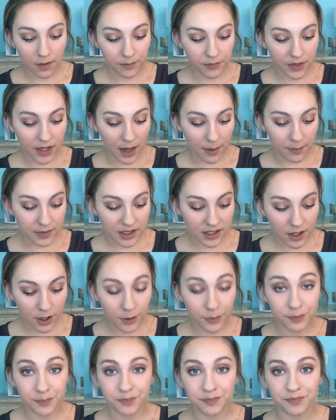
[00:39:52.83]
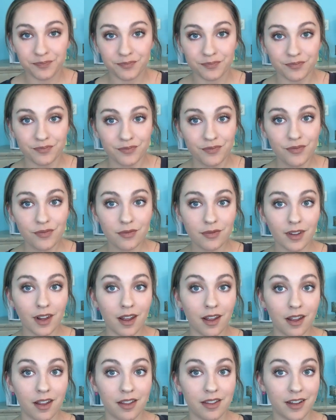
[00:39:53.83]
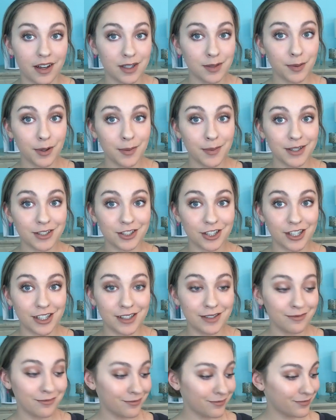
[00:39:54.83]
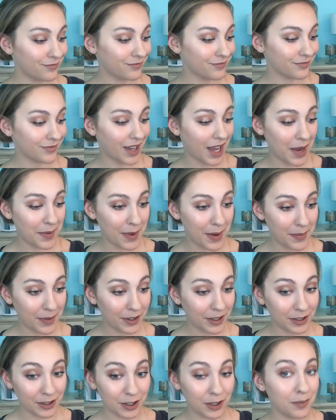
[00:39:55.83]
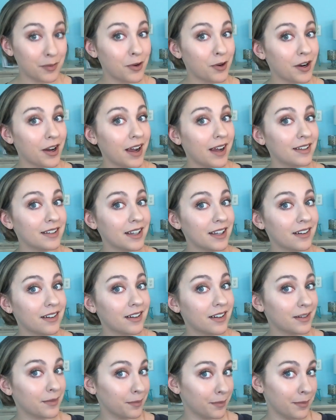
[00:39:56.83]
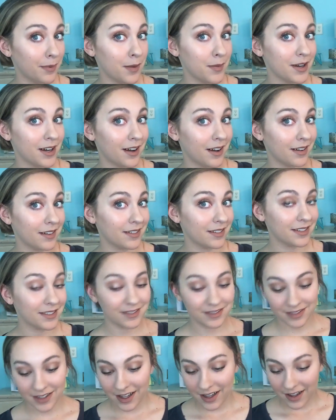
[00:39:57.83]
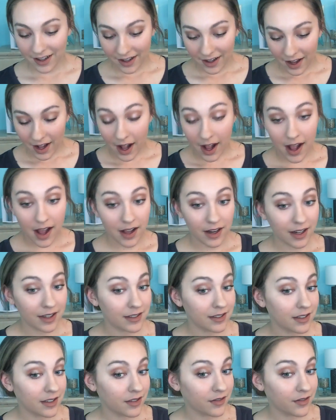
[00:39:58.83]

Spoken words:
Yep, so that's pretty much it. I might put a little more highlight on, maybe not, because it's